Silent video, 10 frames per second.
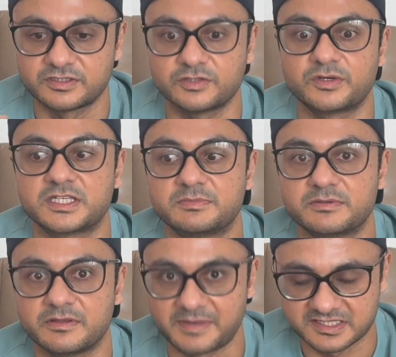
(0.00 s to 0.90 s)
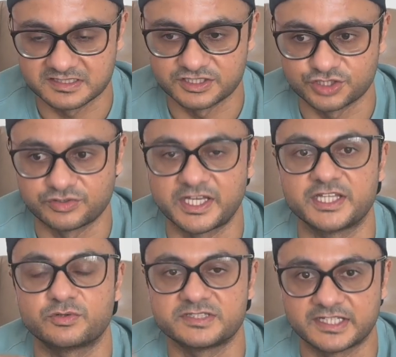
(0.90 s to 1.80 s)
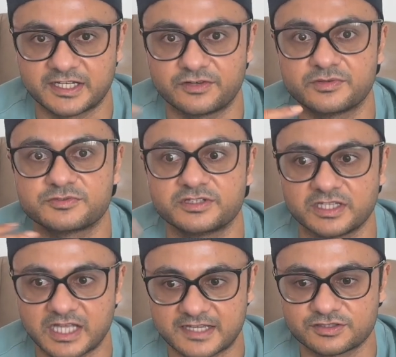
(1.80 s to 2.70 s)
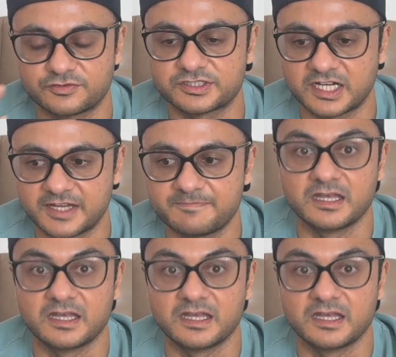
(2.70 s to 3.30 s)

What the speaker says: You want to keep them in the best condition you can. You want to take care of them so they last over time.